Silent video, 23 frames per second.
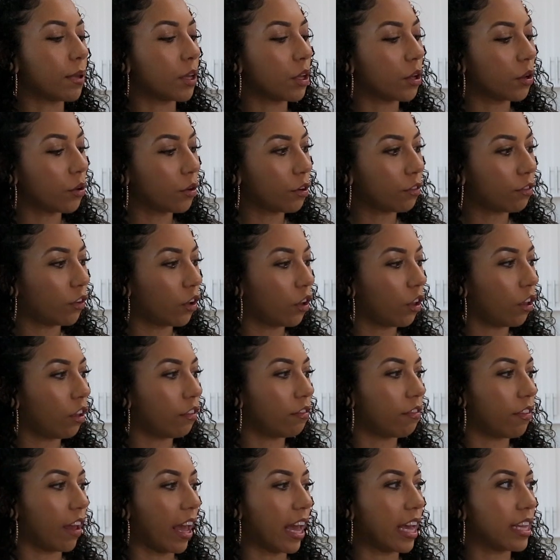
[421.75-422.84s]

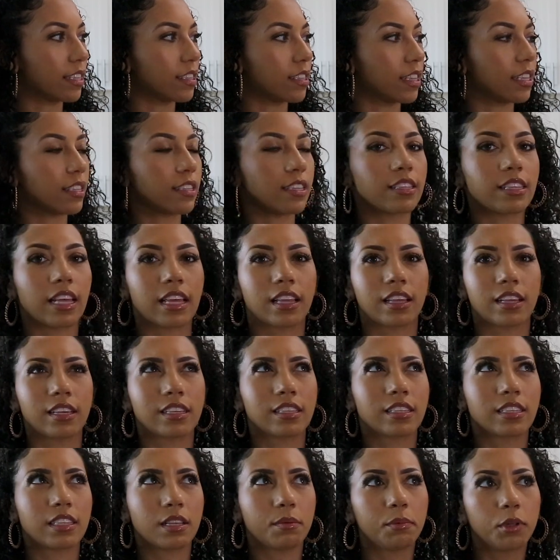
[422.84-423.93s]
beautiful vase. This is a
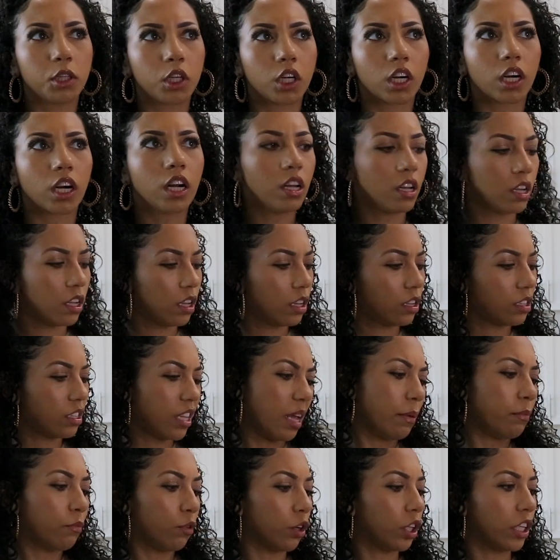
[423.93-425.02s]

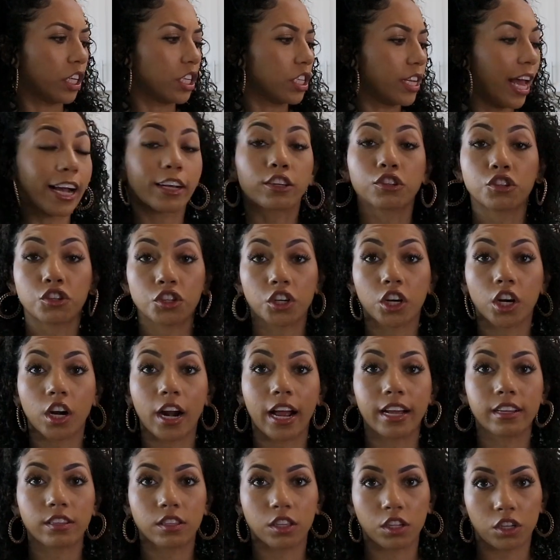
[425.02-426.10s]
same really texture
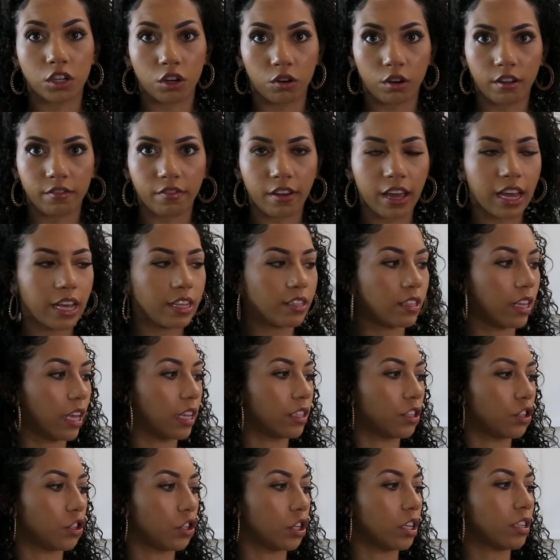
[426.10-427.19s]
as the donut base.
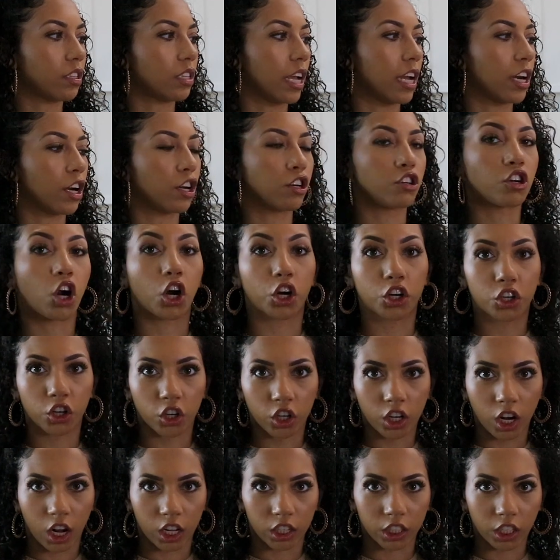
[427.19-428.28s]
It's just in a darker
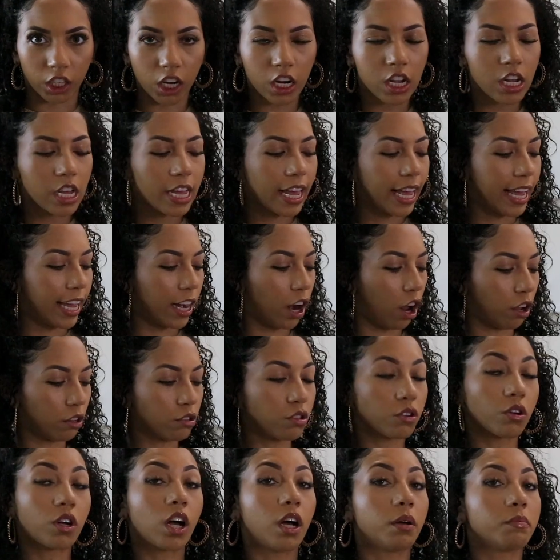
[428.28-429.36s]
color. It
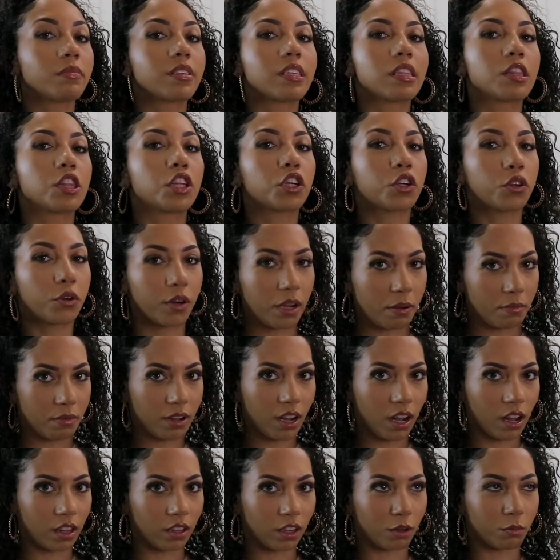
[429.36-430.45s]
also comes in the cream
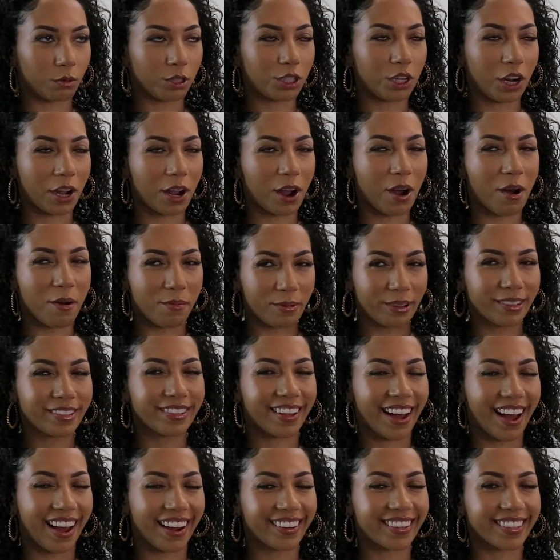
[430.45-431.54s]
color, which I almost
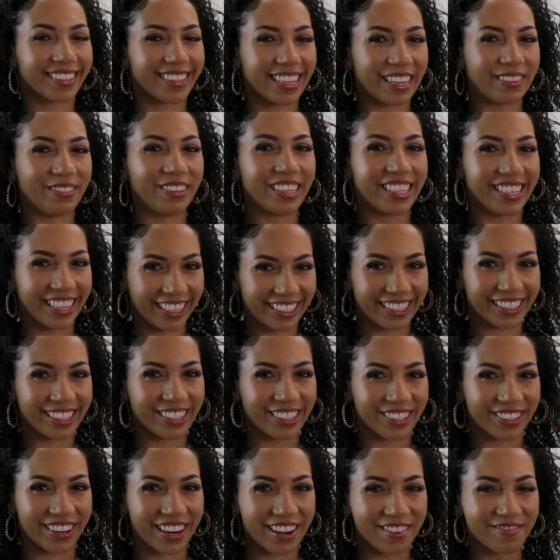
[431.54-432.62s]
got because I'm addicted to
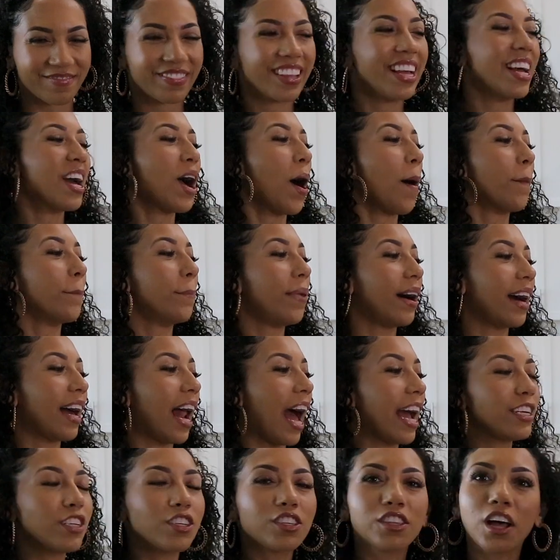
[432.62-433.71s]
cream. But
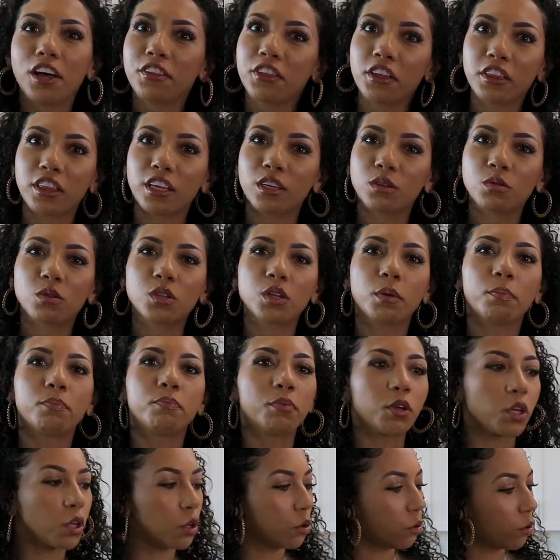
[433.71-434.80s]
I just thought that this was a
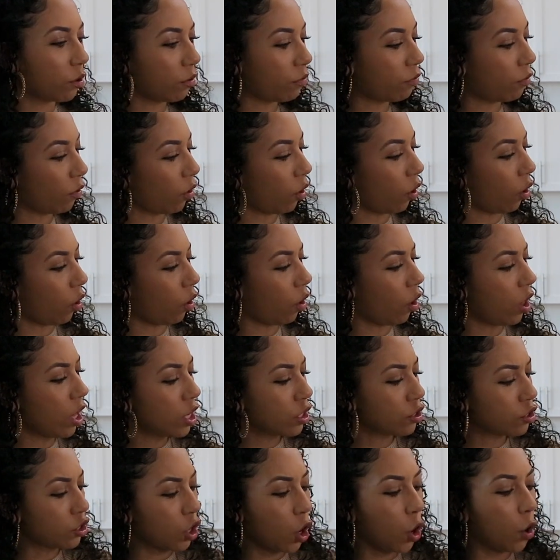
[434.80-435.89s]

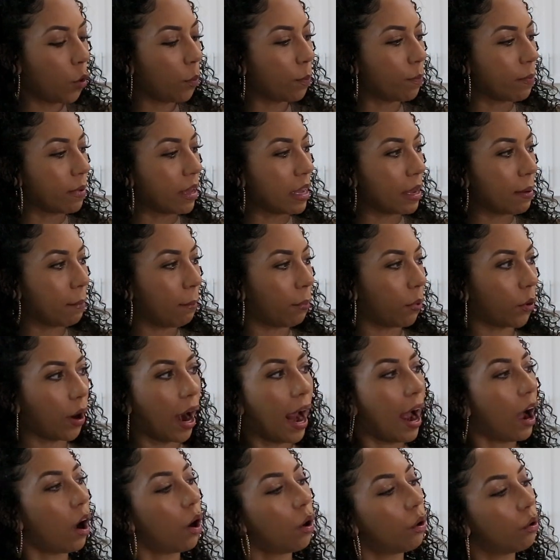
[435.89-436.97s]
beautiful taupey
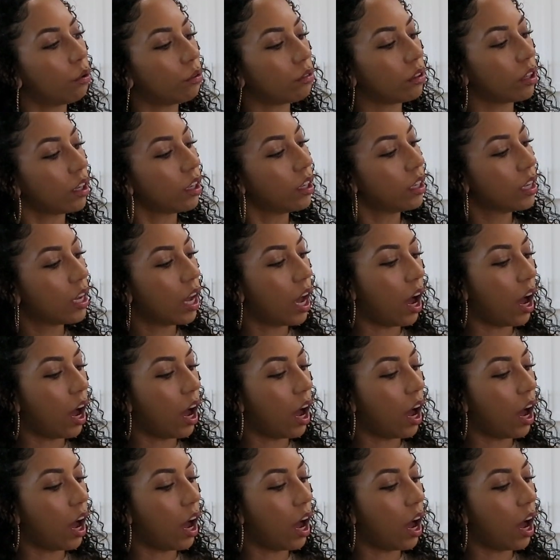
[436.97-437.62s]
brown,